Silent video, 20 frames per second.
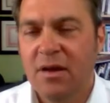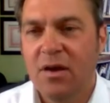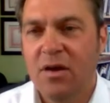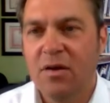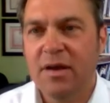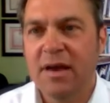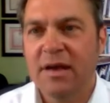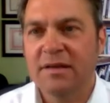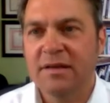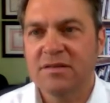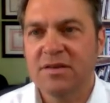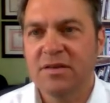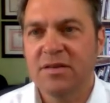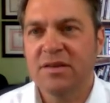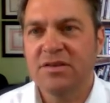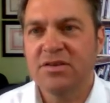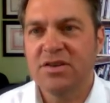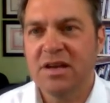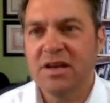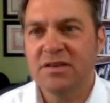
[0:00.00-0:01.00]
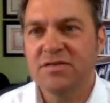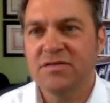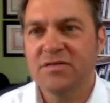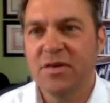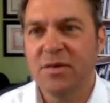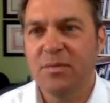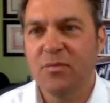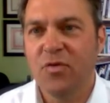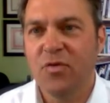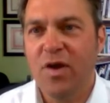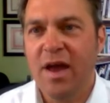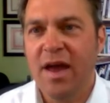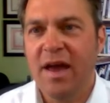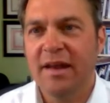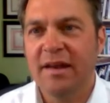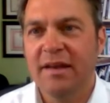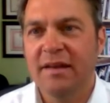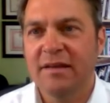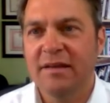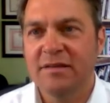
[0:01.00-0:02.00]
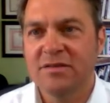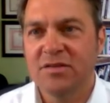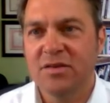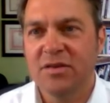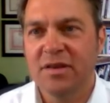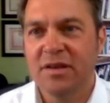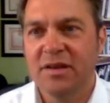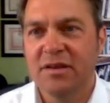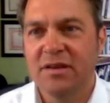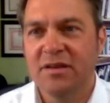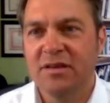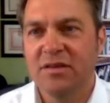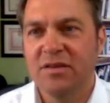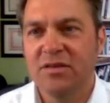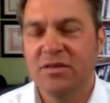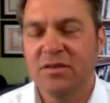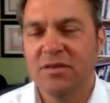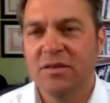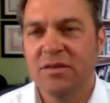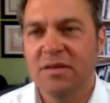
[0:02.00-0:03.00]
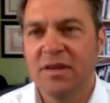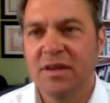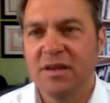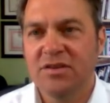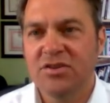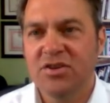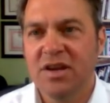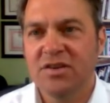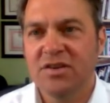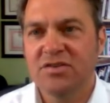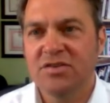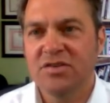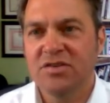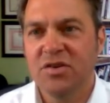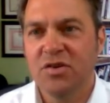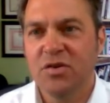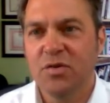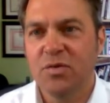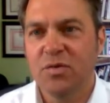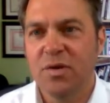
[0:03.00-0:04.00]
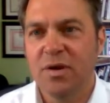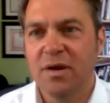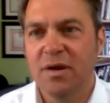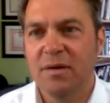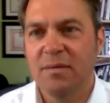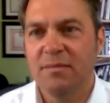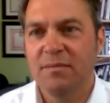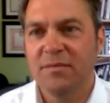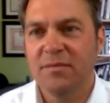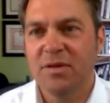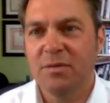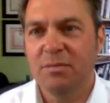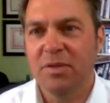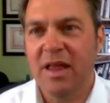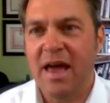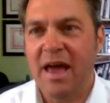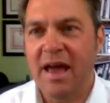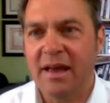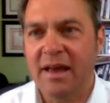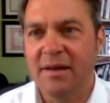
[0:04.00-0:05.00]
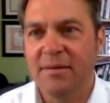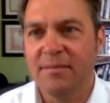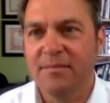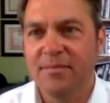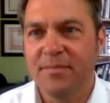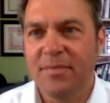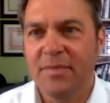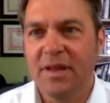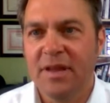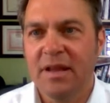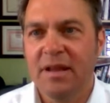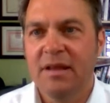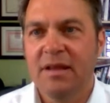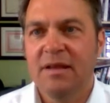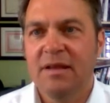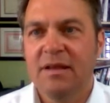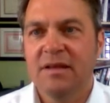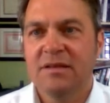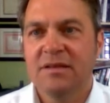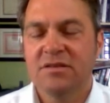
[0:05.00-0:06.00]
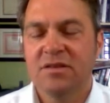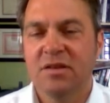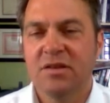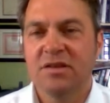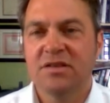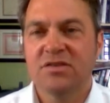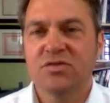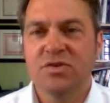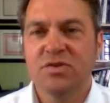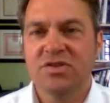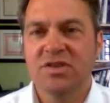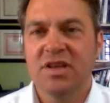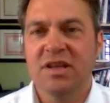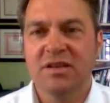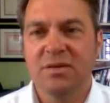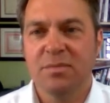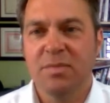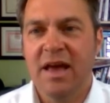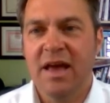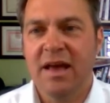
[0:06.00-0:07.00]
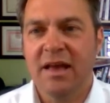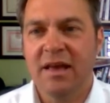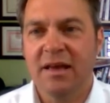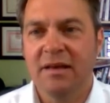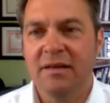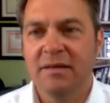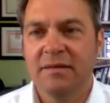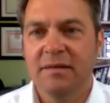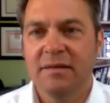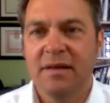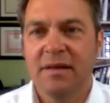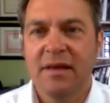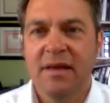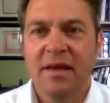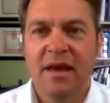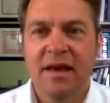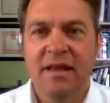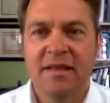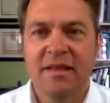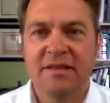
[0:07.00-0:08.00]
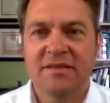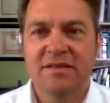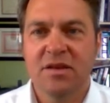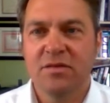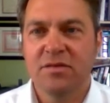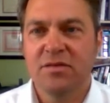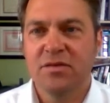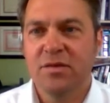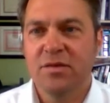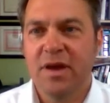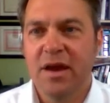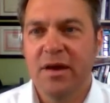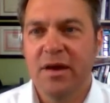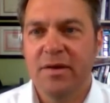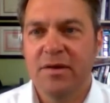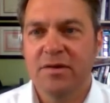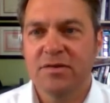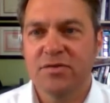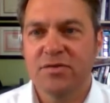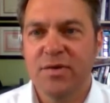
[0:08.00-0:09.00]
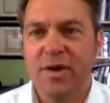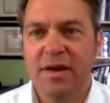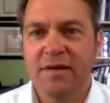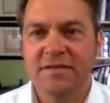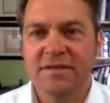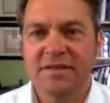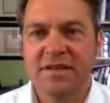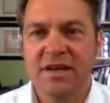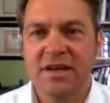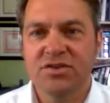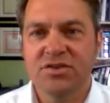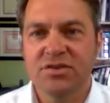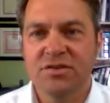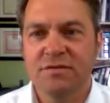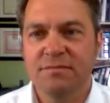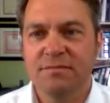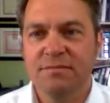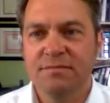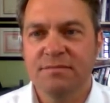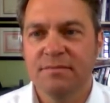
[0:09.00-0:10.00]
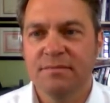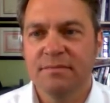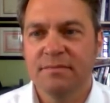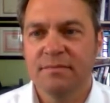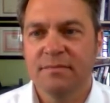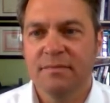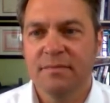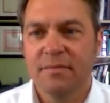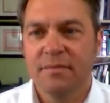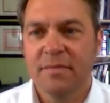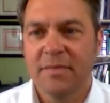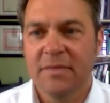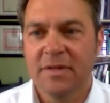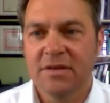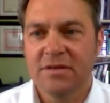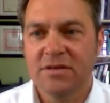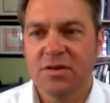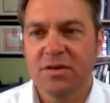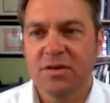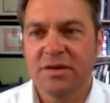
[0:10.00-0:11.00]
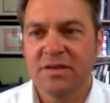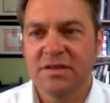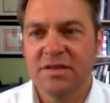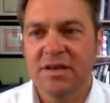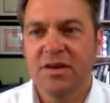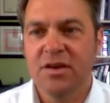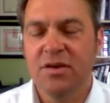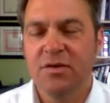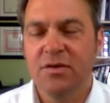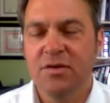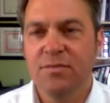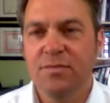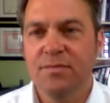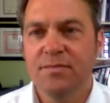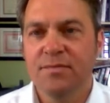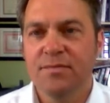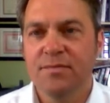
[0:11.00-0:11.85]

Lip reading: Okay, so they changed from red, so they changed to black. So let's switch that to black, and these other two carriers are out of station. So continue.